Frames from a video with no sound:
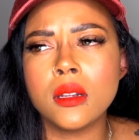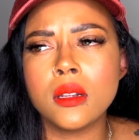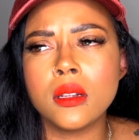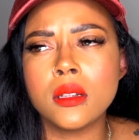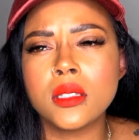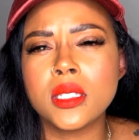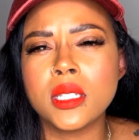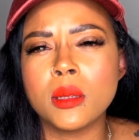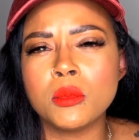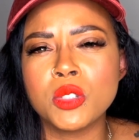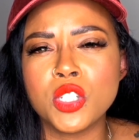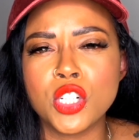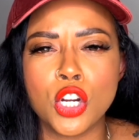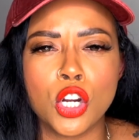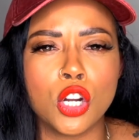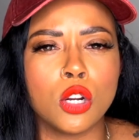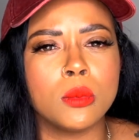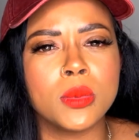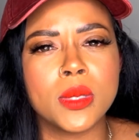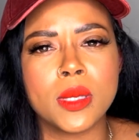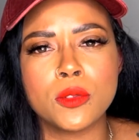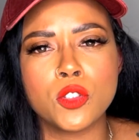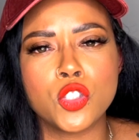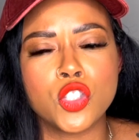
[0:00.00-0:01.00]
some
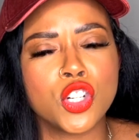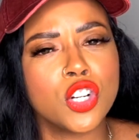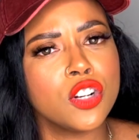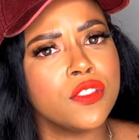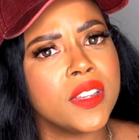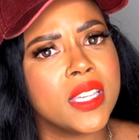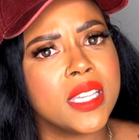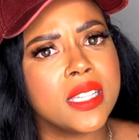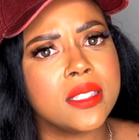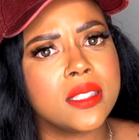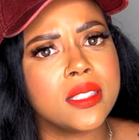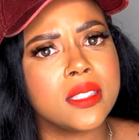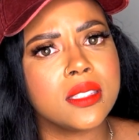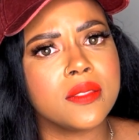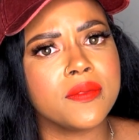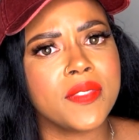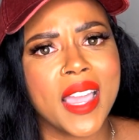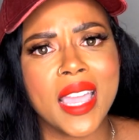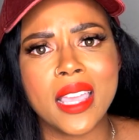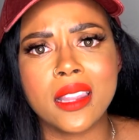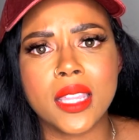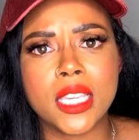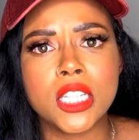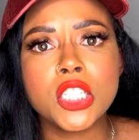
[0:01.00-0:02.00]
terms of service
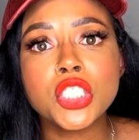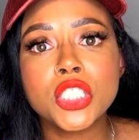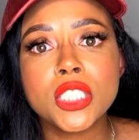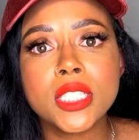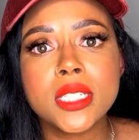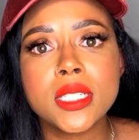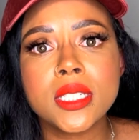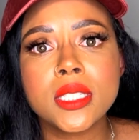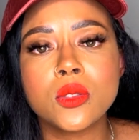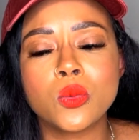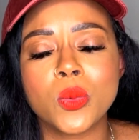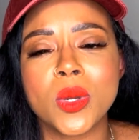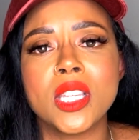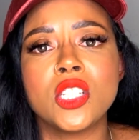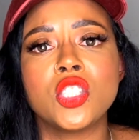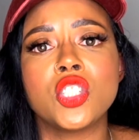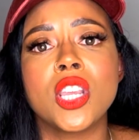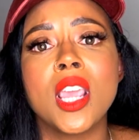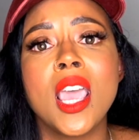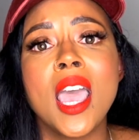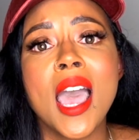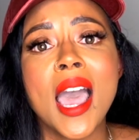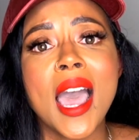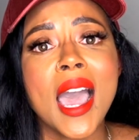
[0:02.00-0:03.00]
violations, which
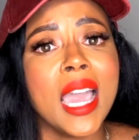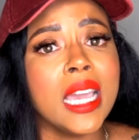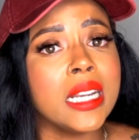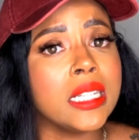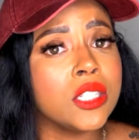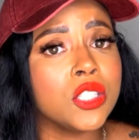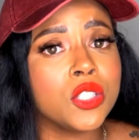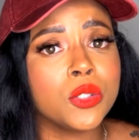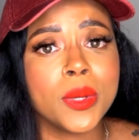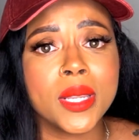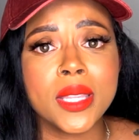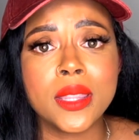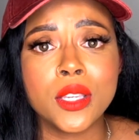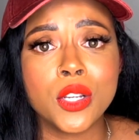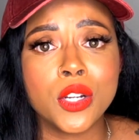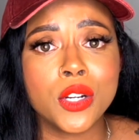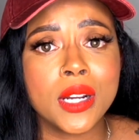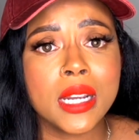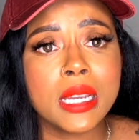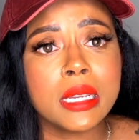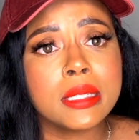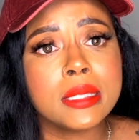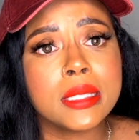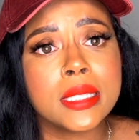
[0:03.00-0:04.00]
I didn't do anything
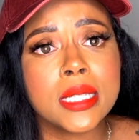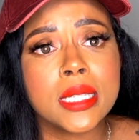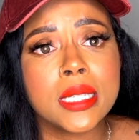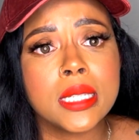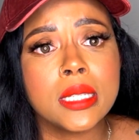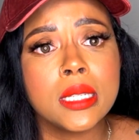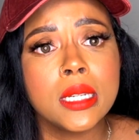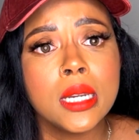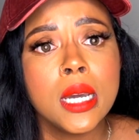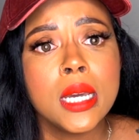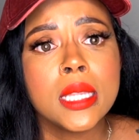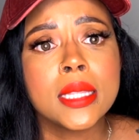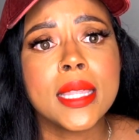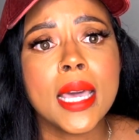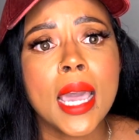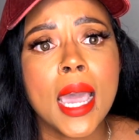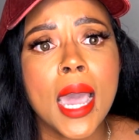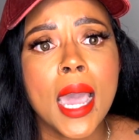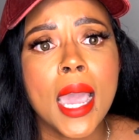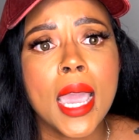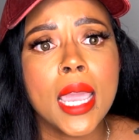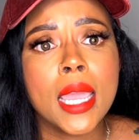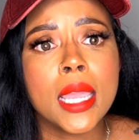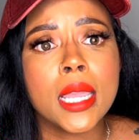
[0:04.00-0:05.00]
crazy that
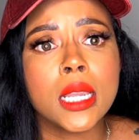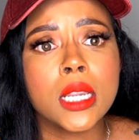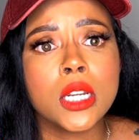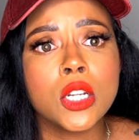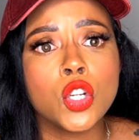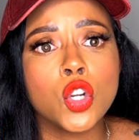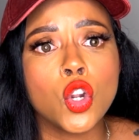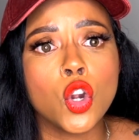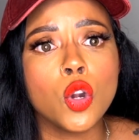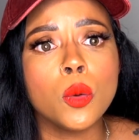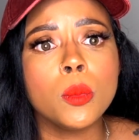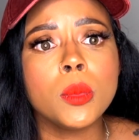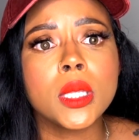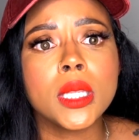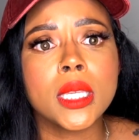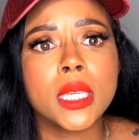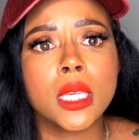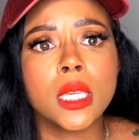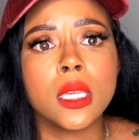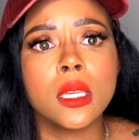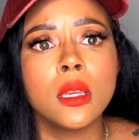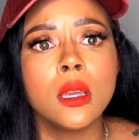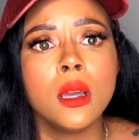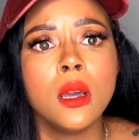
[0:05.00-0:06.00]
I
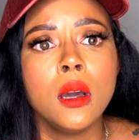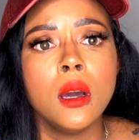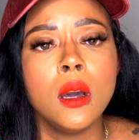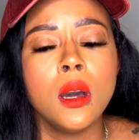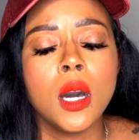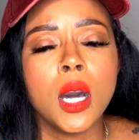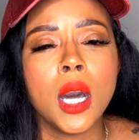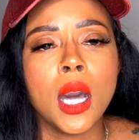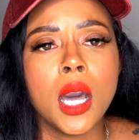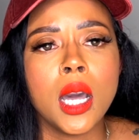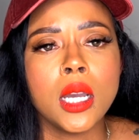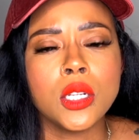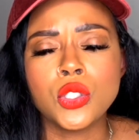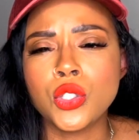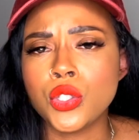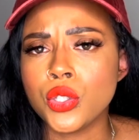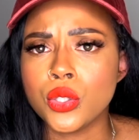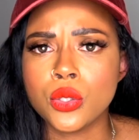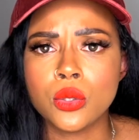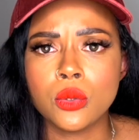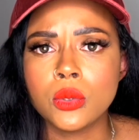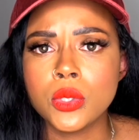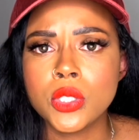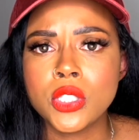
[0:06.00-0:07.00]
normally Uh,
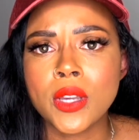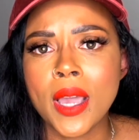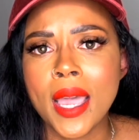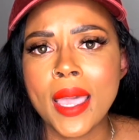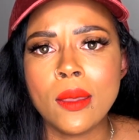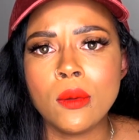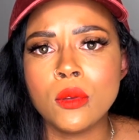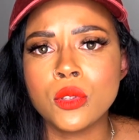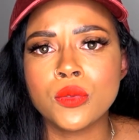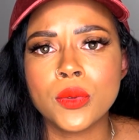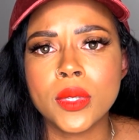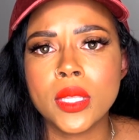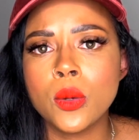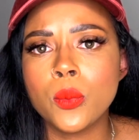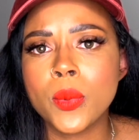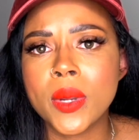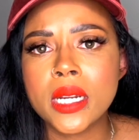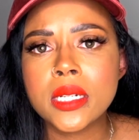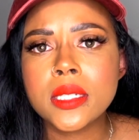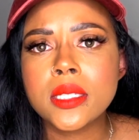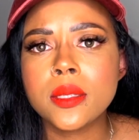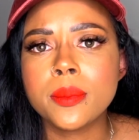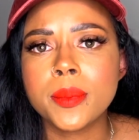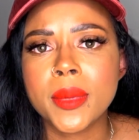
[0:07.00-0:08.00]
do. So it was really
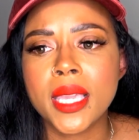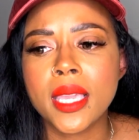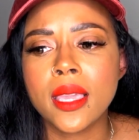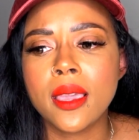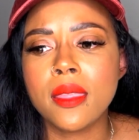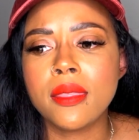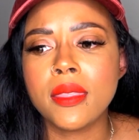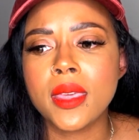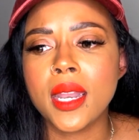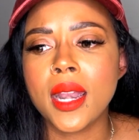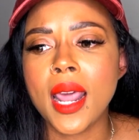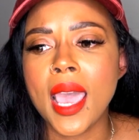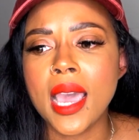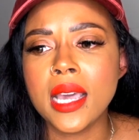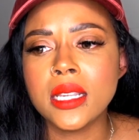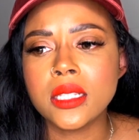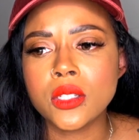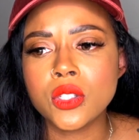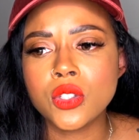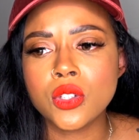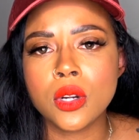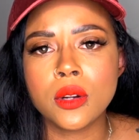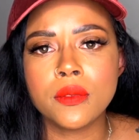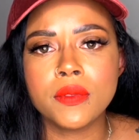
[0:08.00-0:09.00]
weird to me. And then as
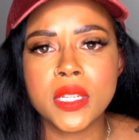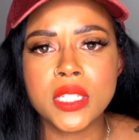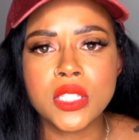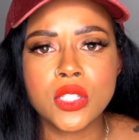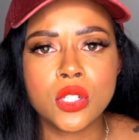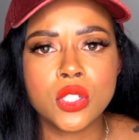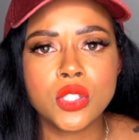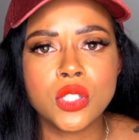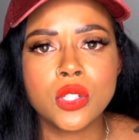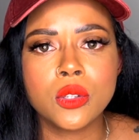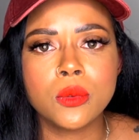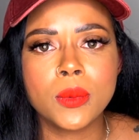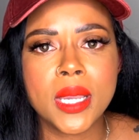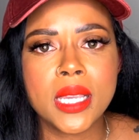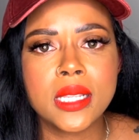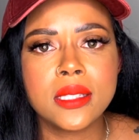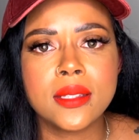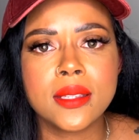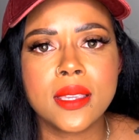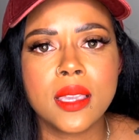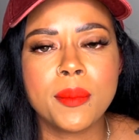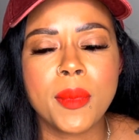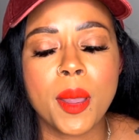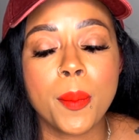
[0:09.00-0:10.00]
I started researching ways
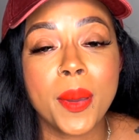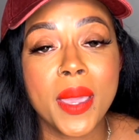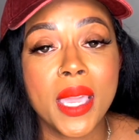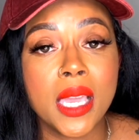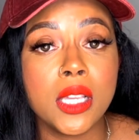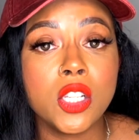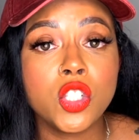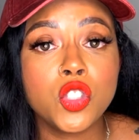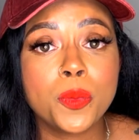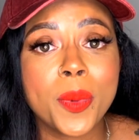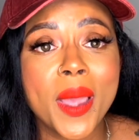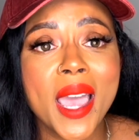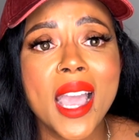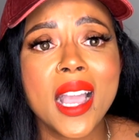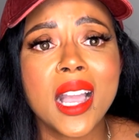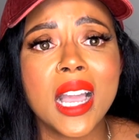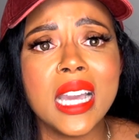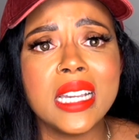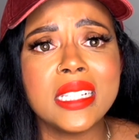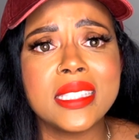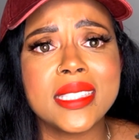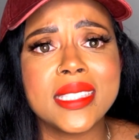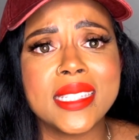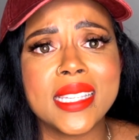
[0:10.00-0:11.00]
to get my page back,
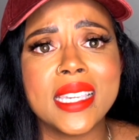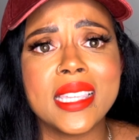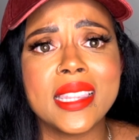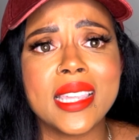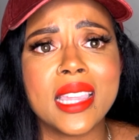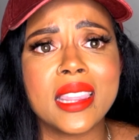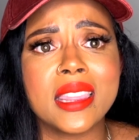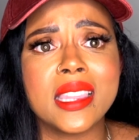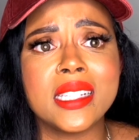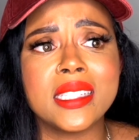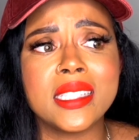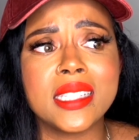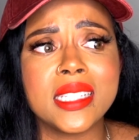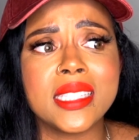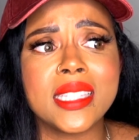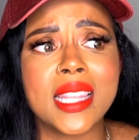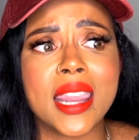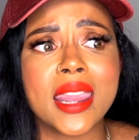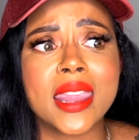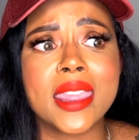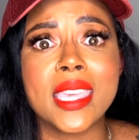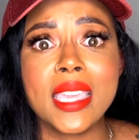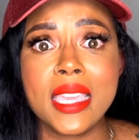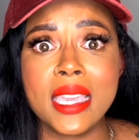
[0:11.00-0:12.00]
I see that this is
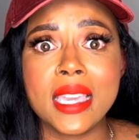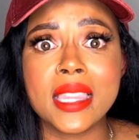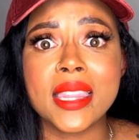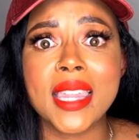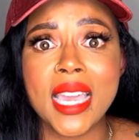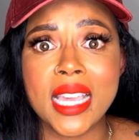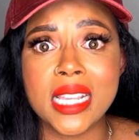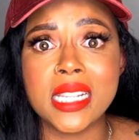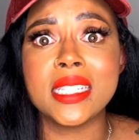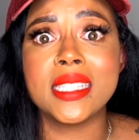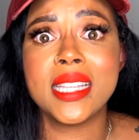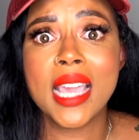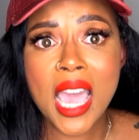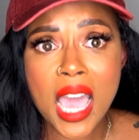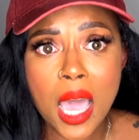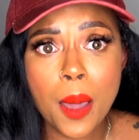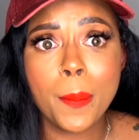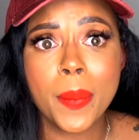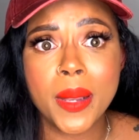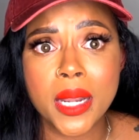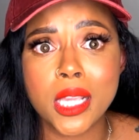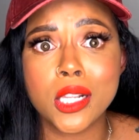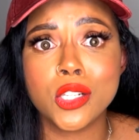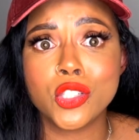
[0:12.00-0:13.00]
the thing that is
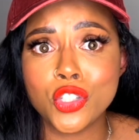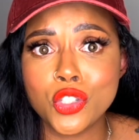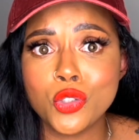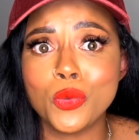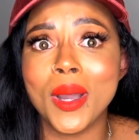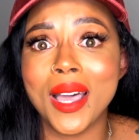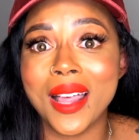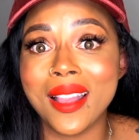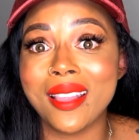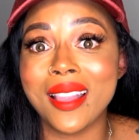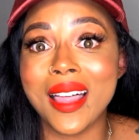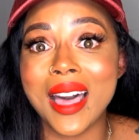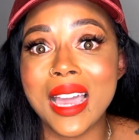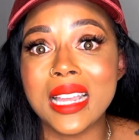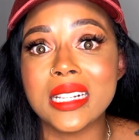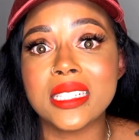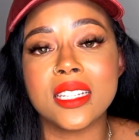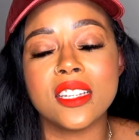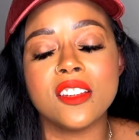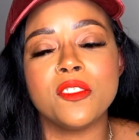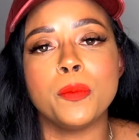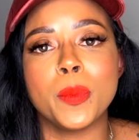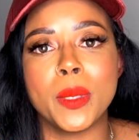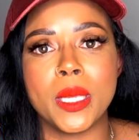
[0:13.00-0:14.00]
happening to a lot
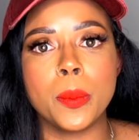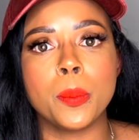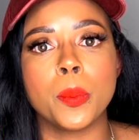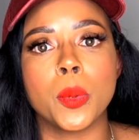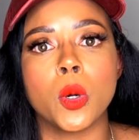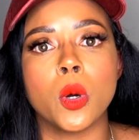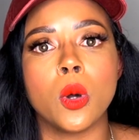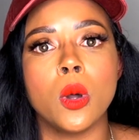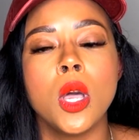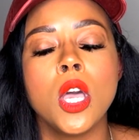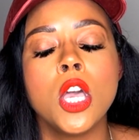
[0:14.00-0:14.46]
of people.